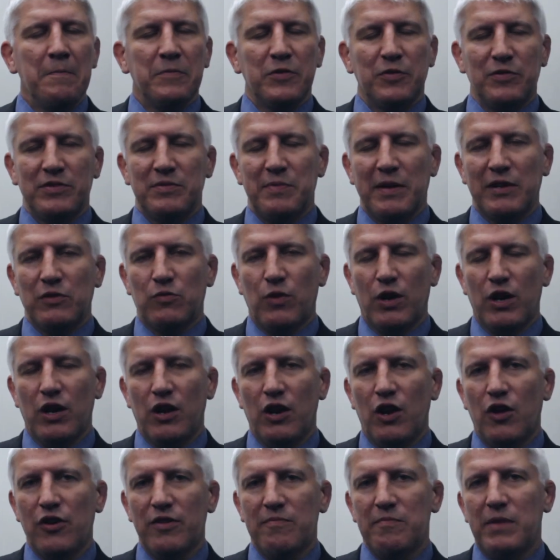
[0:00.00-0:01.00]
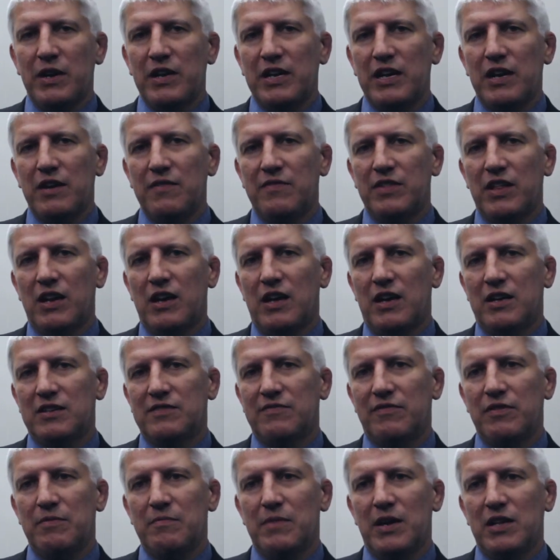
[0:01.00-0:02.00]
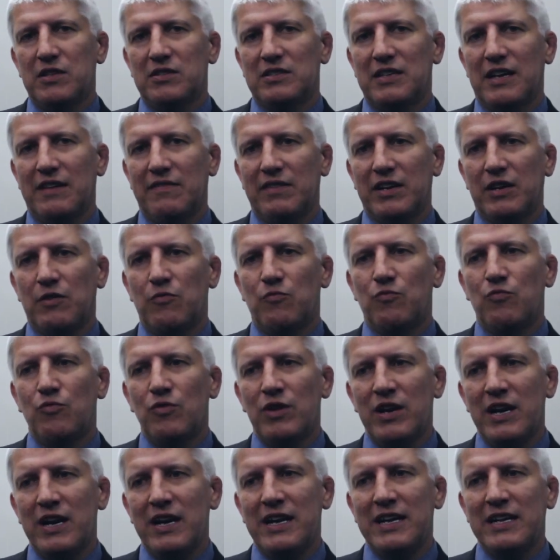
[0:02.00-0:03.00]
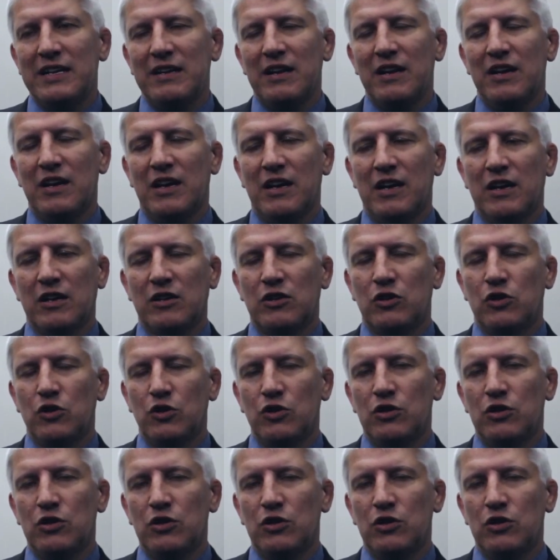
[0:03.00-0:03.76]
So we spent quite a lot of money over the last few months having a really uh,